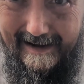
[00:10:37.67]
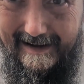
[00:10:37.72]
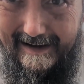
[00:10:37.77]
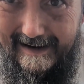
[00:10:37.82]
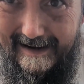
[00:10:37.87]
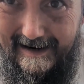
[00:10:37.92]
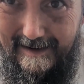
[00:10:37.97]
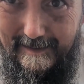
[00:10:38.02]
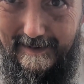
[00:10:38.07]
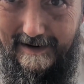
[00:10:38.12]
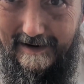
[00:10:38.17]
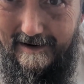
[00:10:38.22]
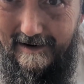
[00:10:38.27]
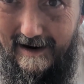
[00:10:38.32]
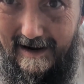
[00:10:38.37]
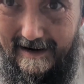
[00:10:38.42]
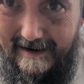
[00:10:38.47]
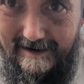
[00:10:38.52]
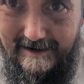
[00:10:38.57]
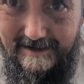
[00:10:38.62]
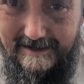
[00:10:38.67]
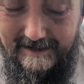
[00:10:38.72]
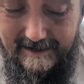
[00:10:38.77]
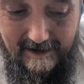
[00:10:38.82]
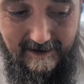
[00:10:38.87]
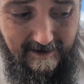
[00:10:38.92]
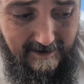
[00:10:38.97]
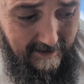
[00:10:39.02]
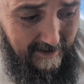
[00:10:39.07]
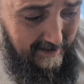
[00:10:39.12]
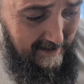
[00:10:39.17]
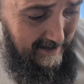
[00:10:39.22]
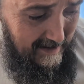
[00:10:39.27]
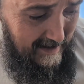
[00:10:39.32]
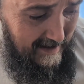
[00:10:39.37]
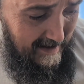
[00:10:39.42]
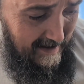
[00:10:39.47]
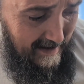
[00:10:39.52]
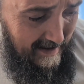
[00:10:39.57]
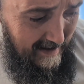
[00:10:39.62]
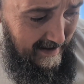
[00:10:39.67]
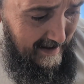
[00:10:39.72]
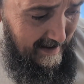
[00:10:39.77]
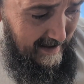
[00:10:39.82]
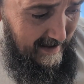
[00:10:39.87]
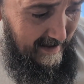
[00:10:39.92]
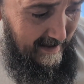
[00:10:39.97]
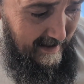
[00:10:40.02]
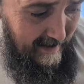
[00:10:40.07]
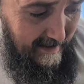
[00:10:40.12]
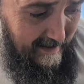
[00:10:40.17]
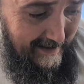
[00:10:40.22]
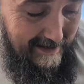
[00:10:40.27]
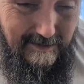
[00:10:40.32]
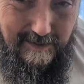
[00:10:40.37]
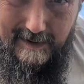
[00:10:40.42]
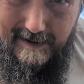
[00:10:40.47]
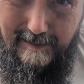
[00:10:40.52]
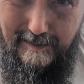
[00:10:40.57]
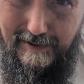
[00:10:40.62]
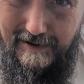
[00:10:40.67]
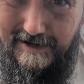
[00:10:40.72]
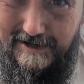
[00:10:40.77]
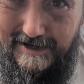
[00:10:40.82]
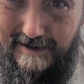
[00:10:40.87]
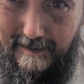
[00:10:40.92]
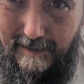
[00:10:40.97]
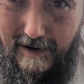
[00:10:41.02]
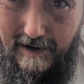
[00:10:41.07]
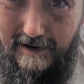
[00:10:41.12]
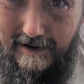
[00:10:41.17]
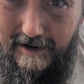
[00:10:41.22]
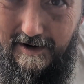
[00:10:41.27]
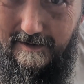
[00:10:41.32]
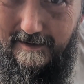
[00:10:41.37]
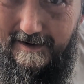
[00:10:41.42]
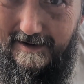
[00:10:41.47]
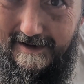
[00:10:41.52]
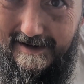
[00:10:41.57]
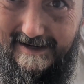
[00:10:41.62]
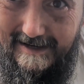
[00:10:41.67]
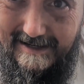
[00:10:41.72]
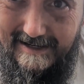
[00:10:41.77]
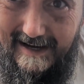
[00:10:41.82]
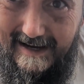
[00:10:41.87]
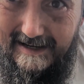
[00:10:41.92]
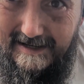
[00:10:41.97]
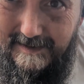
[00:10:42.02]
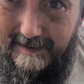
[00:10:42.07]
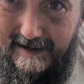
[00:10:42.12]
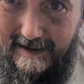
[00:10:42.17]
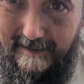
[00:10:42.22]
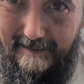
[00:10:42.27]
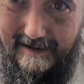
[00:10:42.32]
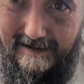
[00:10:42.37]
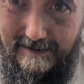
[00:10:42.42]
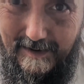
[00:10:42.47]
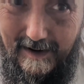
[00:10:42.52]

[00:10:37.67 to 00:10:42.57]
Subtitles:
can get up and grind or stall. That's where pushing Mongo really jacks me up. That's